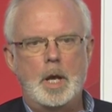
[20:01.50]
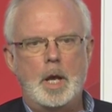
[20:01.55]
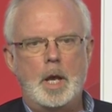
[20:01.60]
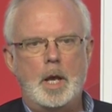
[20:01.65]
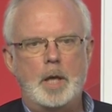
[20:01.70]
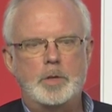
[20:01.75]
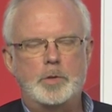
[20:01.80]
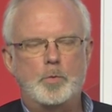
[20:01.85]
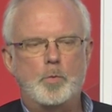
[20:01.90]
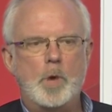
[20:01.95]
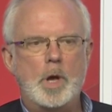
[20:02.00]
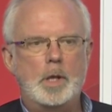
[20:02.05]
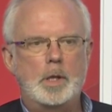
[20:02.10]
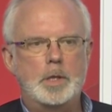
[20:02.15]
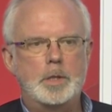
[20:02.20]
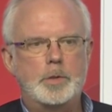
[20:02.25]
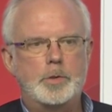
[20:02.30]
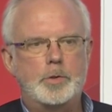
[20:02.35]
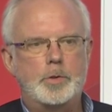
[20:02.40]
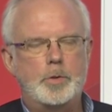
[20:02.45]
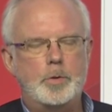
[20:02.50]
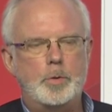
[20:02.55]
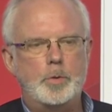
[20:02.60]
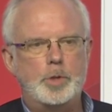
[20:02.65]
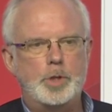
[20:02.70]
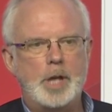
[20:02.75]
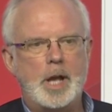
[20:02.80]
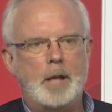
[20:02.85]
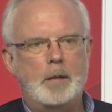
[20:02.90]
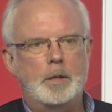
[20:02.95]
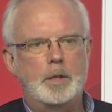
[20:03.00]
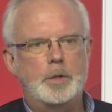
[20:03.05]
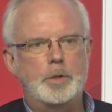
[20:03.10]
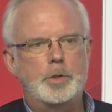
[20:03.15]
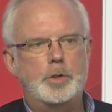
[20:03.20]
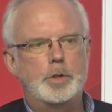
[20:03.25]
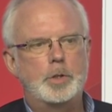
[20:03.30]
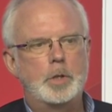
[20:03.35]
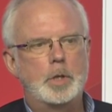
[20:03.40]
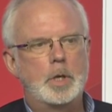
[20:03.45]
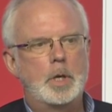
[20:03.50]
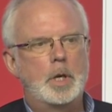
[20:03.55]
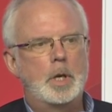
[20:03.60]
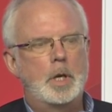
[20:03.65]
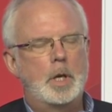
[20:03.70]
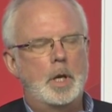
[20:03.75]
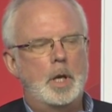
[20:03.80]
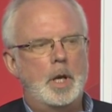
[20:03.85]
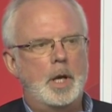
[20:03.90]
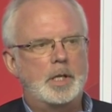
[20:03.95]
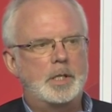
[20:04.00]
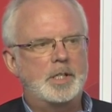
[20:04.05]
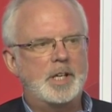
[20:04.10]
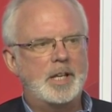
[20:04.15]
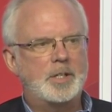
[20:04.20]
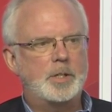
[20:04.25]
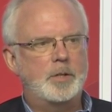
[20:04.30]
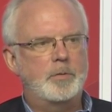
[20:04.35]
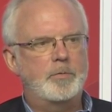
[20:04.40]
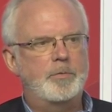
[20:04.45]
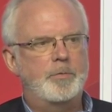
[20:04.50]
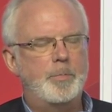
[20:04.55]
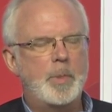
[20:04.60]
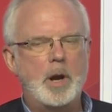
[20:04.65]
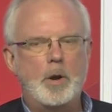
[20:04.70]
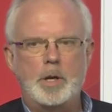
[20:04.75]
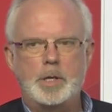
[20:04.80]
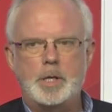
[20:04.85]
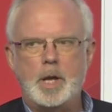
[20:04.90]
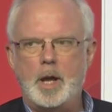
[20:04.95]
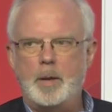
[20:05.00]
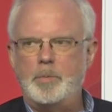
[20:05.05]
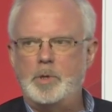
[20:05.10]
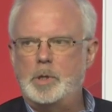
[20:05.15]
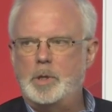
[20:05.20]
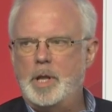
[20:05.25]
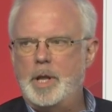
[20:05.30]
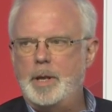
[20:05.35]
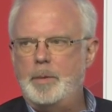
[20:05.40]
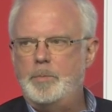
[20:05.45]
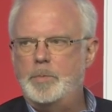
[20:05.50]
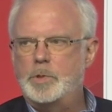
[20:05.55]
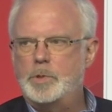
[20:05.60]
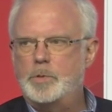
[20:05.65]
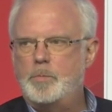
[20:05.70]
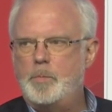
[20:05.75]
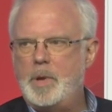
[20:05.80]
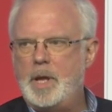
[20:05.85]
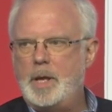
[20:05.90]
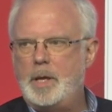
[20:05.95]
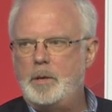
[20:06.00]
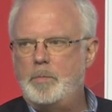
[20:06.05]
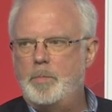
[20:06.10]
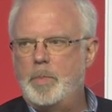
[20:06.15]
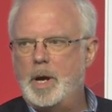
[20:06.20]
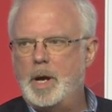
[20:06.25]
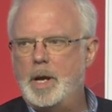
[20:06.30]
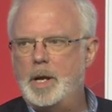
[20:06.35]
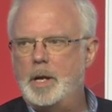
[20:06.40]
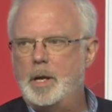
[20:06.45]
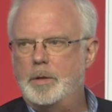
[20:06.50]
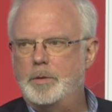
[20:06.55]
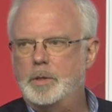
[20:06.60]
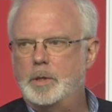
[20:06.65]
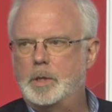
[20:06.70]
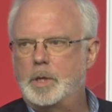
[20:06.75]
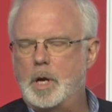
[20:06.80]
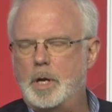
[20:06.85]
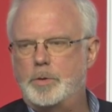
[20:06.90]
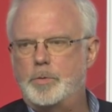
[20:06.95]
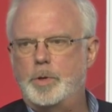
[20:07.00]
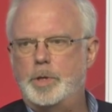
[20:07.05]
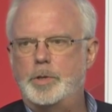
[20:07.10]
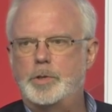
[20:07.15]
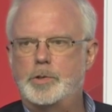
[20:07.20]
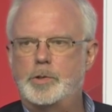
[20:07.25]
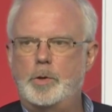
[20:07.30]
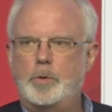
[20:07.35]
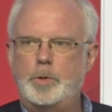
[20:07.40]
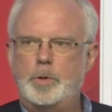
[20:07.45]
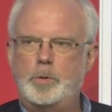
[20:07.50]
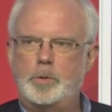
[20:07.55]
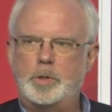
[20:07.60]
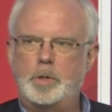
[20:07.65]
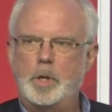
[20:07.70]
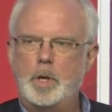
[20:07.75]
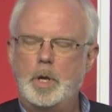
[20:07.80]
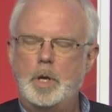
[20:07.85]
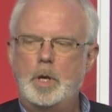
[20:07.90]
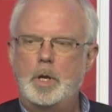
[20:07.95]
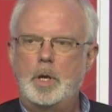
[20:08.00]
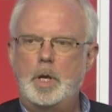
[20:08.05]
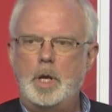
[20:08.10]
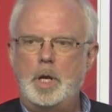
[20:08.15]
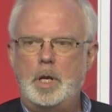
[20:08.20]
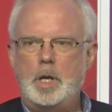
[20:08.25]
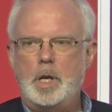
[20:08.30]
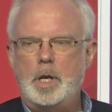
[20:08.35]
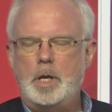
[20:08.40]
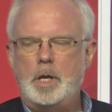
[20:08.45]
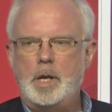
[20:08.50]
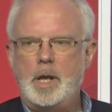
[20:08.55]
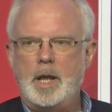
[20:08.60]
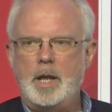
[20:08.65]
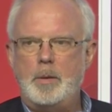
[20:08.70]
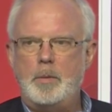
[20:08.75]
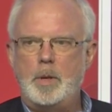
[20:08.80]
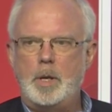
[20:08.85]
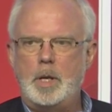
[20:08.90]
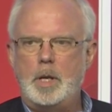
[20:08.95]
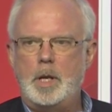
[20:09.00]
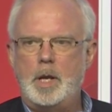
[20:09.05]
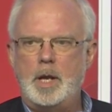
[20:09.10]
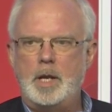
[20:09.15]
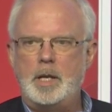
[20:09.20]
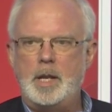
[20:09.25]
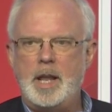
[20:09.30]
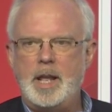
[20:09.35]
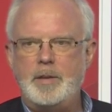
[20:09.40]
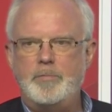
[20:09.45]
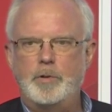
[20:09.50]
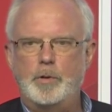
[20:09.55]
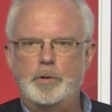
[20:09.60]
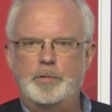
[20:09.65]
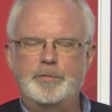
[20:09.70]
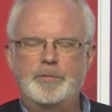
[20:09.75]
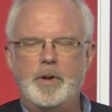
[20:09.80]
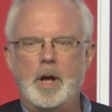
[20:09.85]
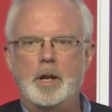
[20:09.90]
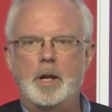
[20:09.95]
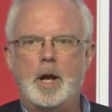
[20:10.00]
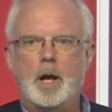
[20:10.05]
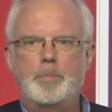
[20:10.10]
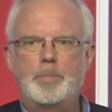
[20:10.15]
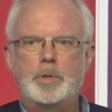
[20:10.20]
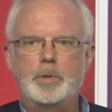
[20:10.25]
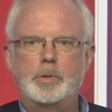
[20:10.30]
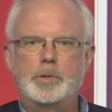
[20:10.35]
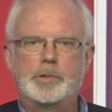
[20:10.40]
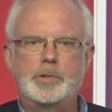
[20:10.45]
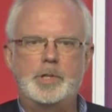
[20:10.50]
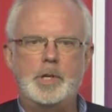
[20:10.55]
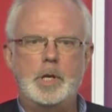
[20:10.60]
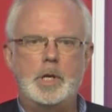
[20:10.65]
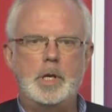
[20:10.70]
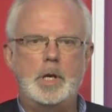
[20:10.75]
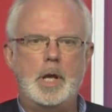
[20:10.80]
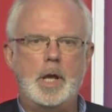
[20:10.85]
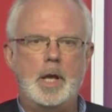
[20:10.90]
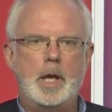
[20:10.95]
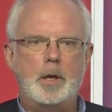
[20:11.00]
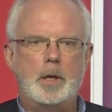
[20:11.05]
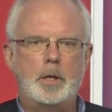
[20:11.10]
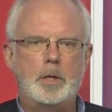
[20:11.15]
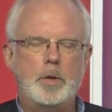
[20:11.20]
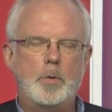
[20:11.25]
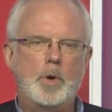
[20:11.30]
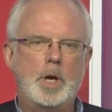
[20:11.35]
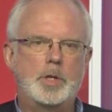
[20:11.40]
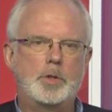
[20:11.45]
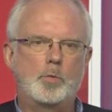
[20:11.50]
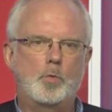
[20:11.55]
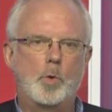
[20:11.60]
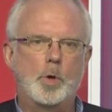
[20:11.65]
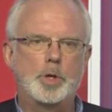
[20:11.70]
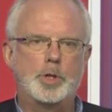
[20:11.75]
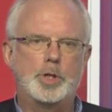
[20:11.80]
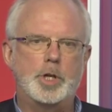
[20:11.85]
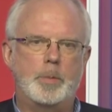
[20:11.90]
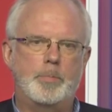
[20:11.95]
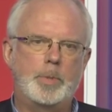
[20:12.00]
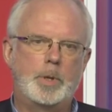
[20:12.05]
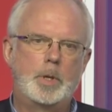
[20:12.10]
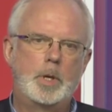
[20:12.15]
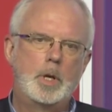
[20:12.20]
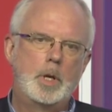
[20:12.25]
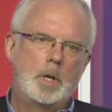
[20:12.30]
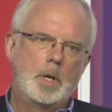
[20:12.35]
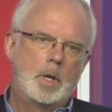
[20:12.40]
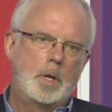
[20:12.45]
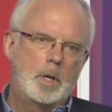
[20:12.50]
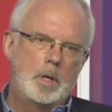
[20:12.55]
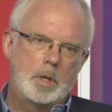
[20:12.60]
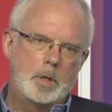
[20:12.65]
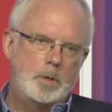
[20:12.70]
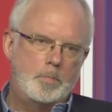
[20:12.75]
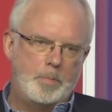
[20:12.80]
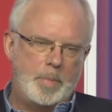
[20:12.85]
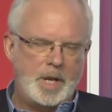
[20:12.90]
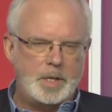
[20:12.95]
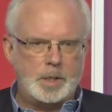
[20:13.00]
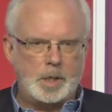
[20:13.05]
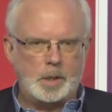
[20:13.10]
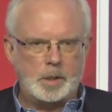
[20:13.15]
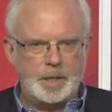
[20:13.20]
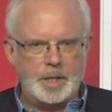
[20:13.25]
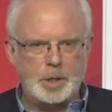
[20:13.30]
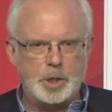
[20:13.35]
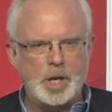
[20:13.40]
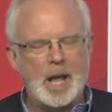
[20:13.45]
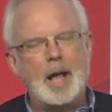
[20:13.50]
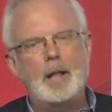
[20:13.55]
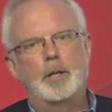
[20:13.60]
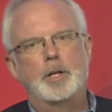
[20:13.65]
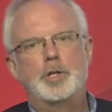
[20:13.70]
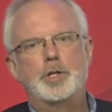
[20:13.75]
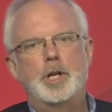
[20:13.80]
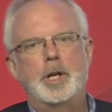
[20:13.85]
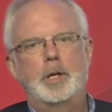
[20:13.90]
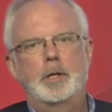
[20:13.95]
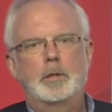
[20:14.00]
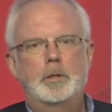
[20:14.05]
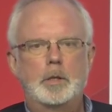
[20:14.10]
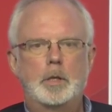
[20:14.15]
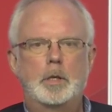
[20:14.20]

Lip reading: as well as to challenge excessive maritime claims made by other countries. So you'll, in a naval FONOP, you'll see a U.S. warship basically challenging